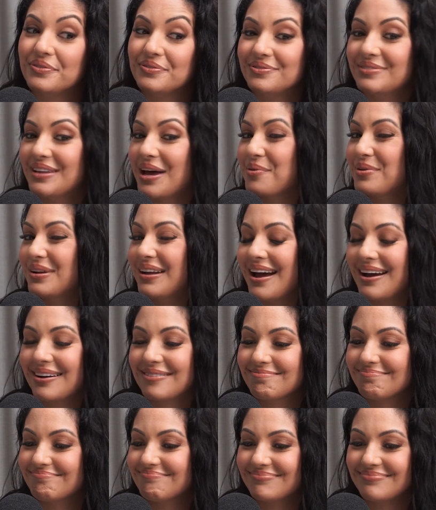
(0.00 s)
they were like,
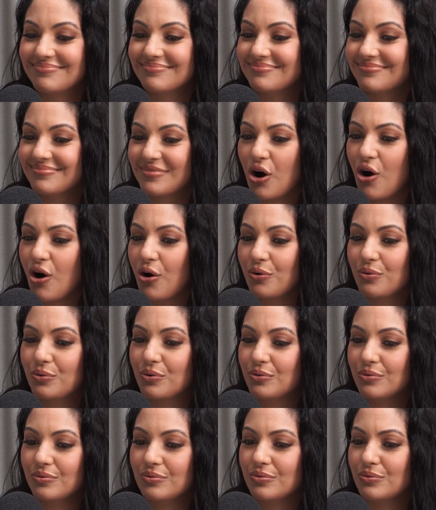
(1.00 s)
oh,
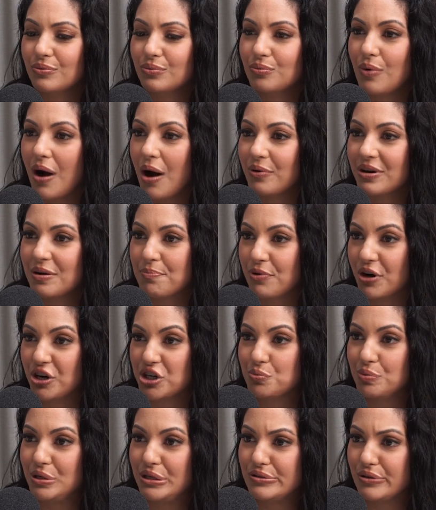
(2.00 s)
why would a
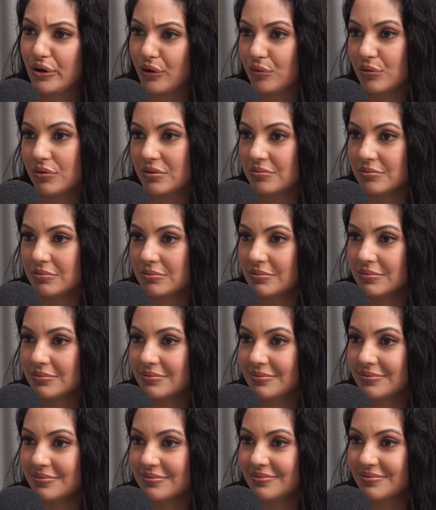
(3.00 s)
brush be so good?
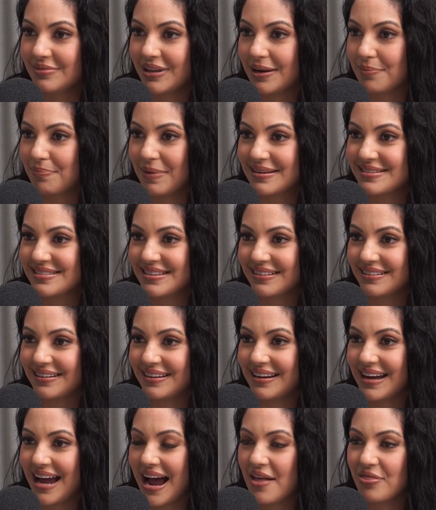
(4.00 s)
Like,
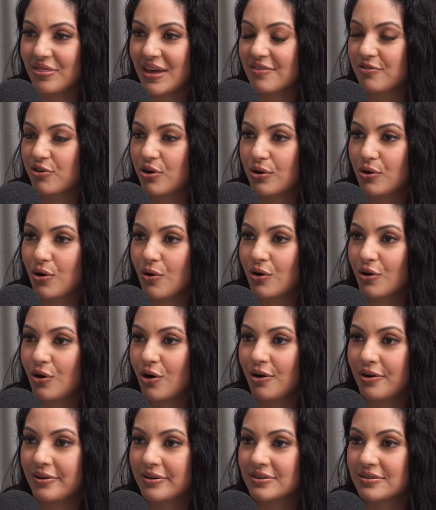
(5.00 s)
basically. And they've gone
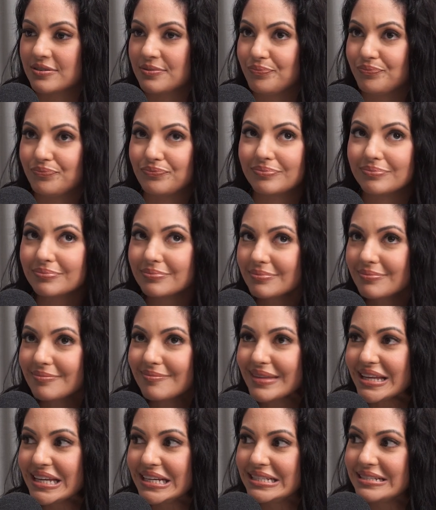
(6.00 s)
on
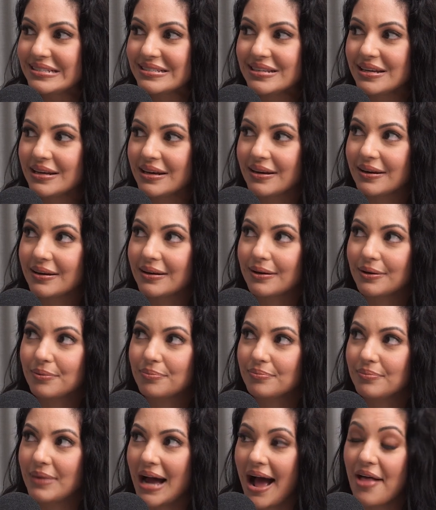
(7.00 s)
to,
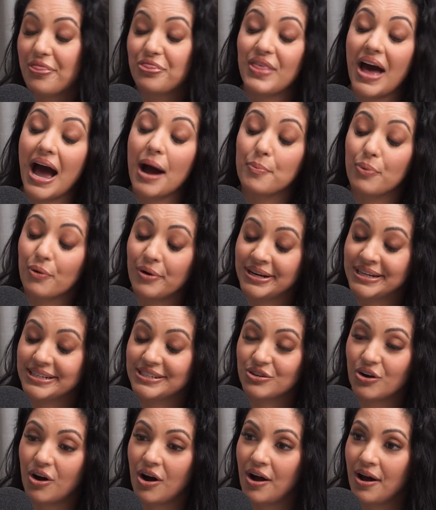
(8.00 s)
at that point in
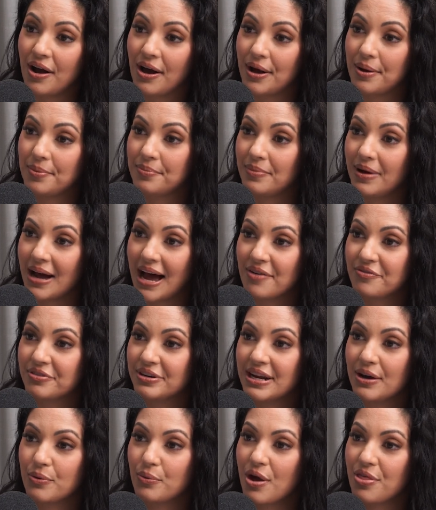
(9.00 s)
time, have a
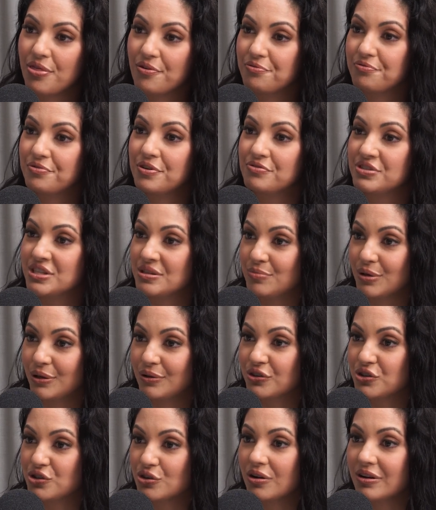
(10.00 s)
net worth of $50
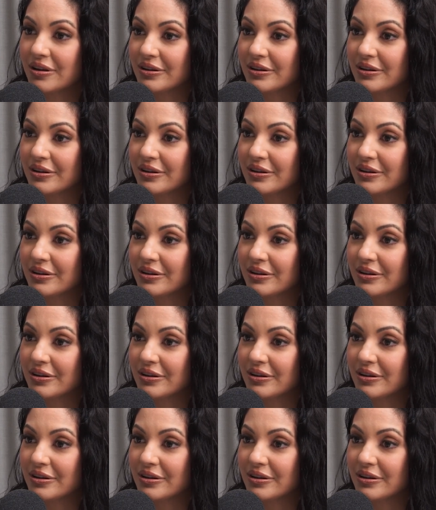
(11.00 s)
million.